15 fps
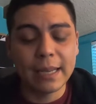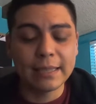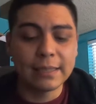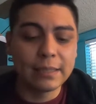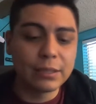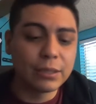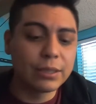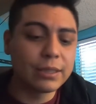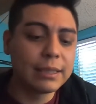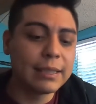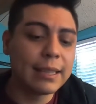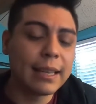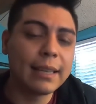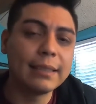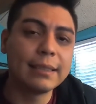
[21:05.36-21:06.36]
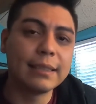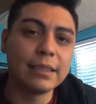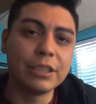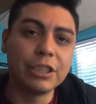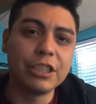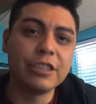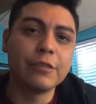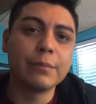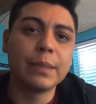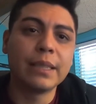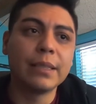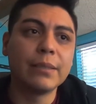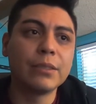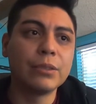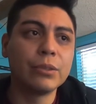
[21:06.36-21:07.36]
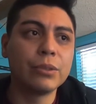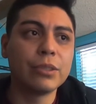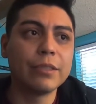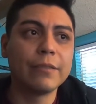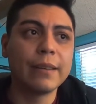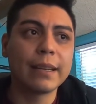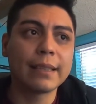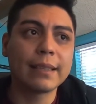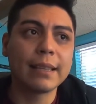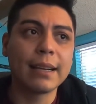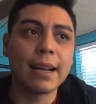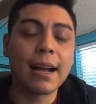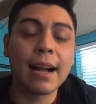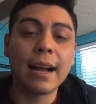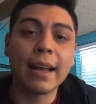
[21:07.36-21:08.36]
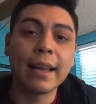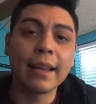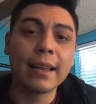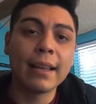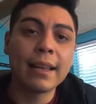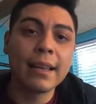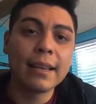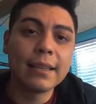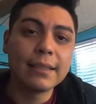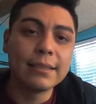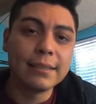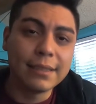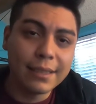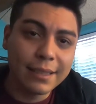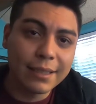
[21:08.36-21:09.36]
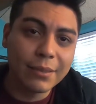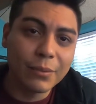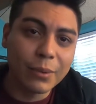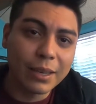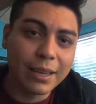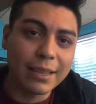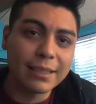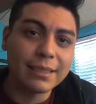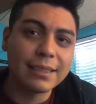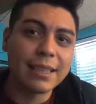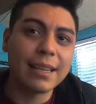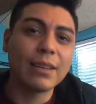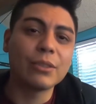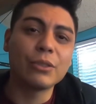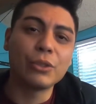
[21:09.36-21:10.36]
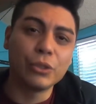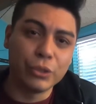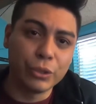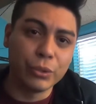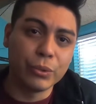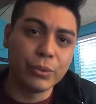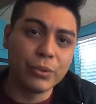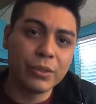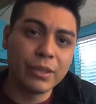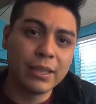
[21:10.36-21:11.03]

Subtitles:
I still see that as an achievement due to the fact that I did what I set out to do.